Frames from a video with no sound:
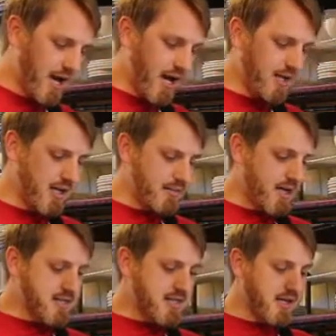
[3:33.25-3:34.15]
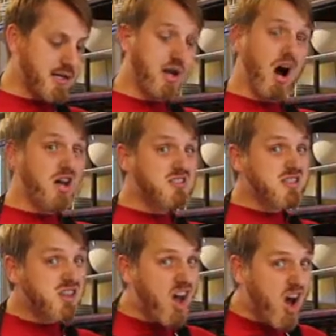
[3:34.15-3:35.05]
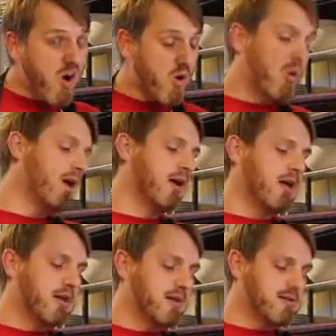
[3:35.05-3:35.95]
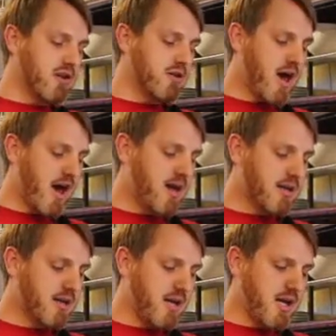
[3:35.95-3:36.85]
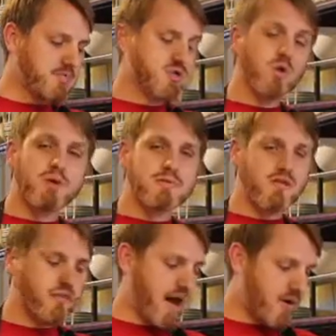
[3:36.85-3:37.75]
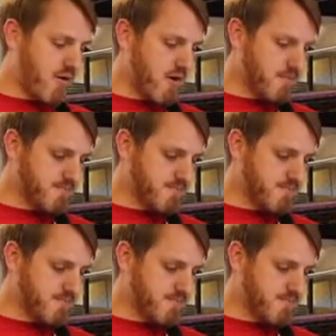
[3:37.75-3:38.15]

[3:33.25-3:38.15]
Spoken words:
and then mix it in on slow so that it absorbs the flour.